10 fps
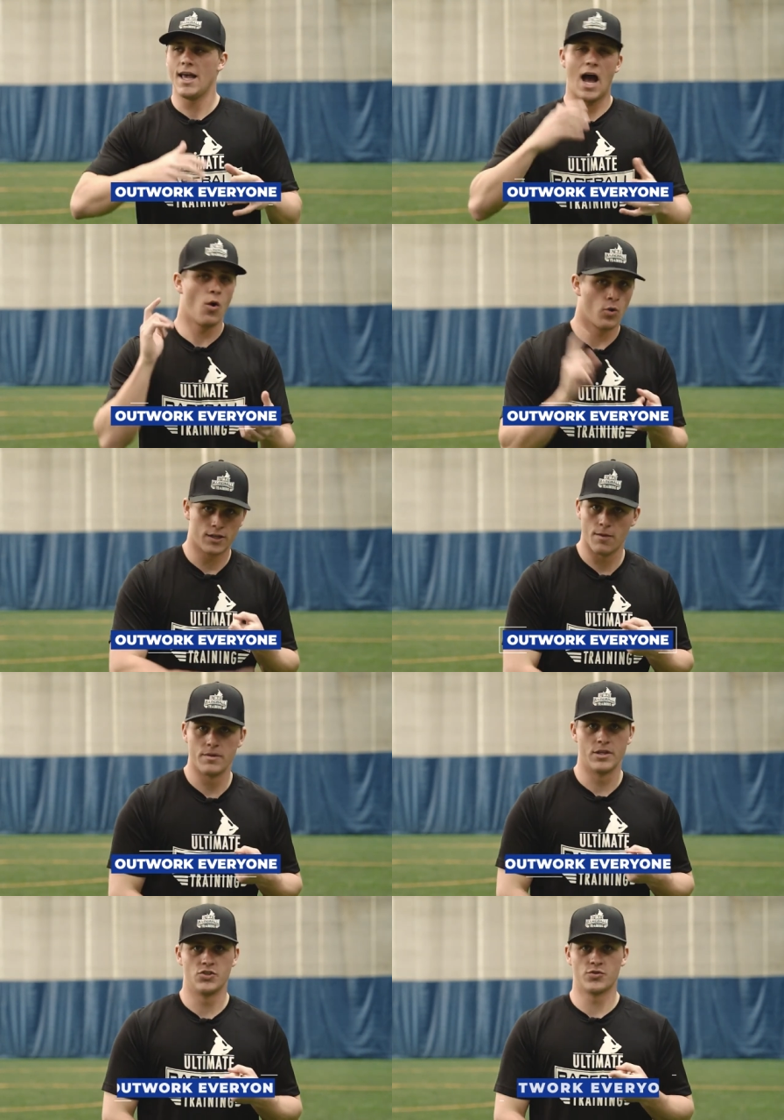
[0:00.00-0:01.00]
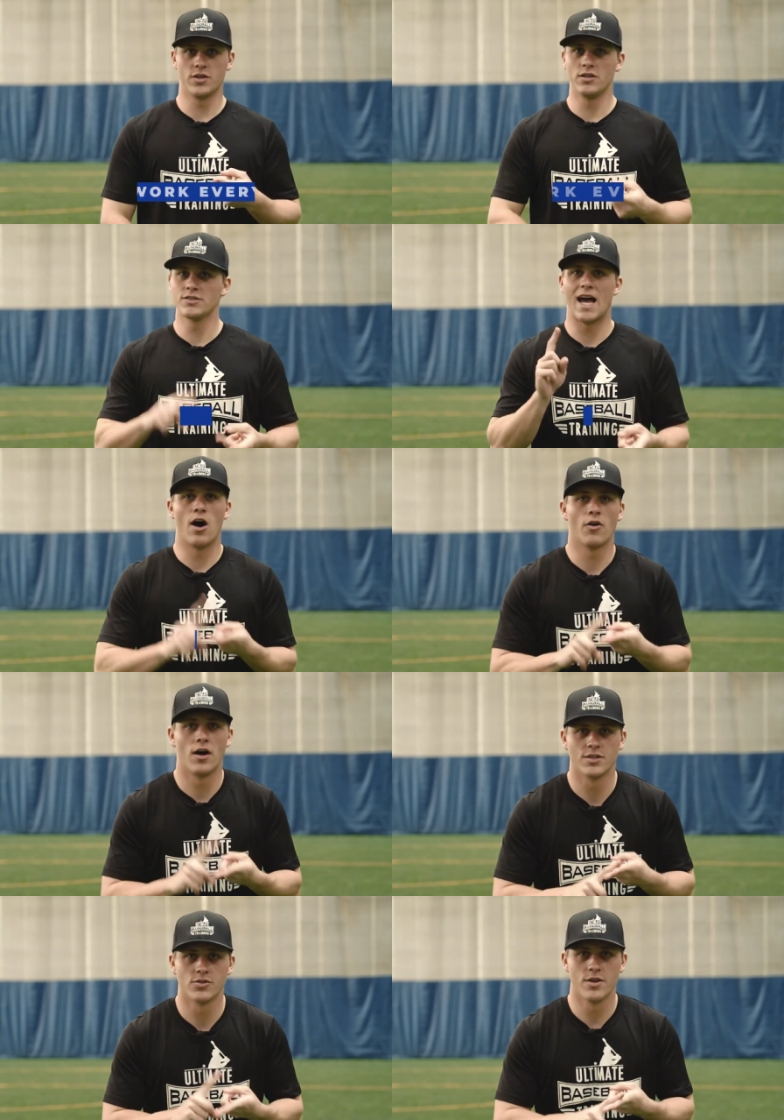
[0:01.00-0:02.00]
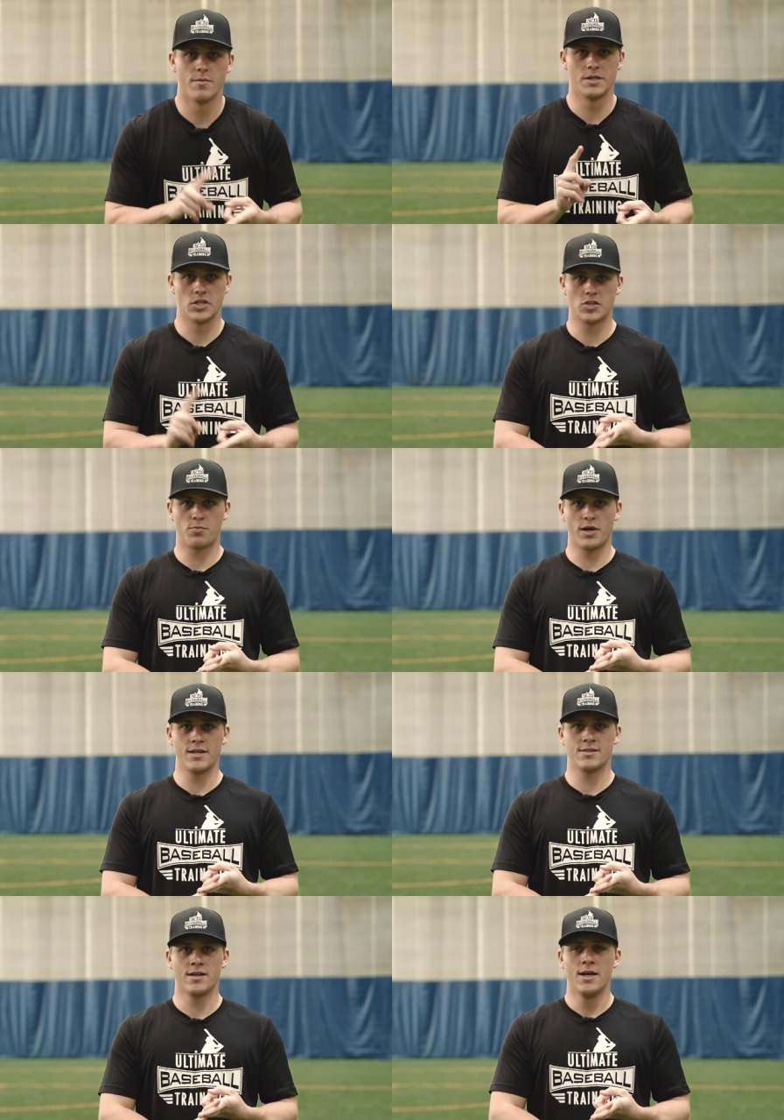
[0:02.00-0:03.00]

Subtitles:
outwork them in the drills, out hustle them in the sprints,